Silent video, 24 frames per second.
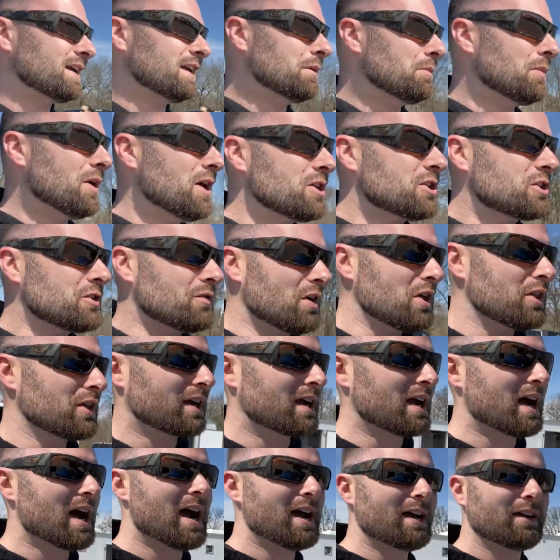and a bunch of other
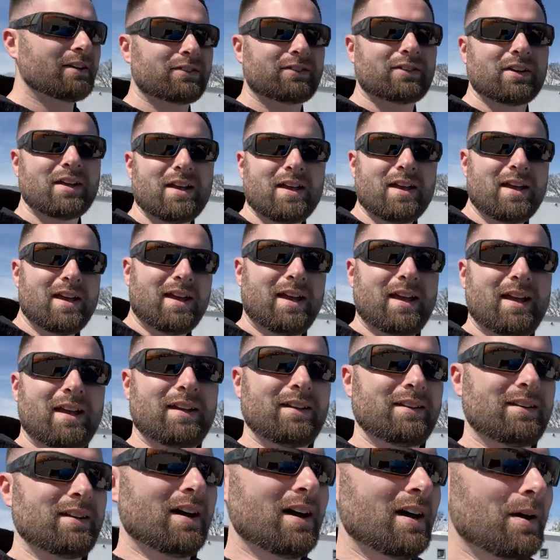guys,
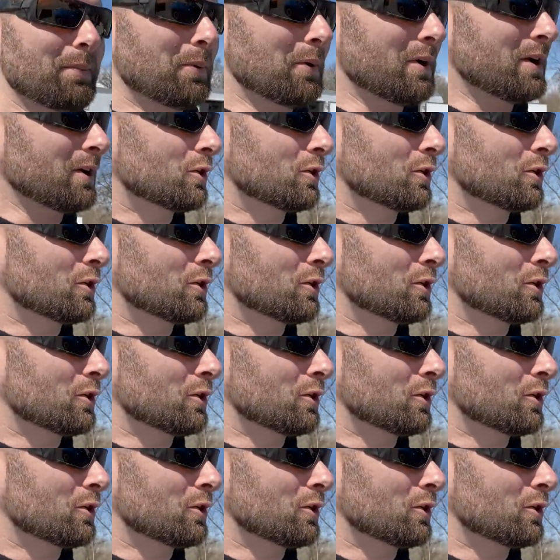and uh, pretty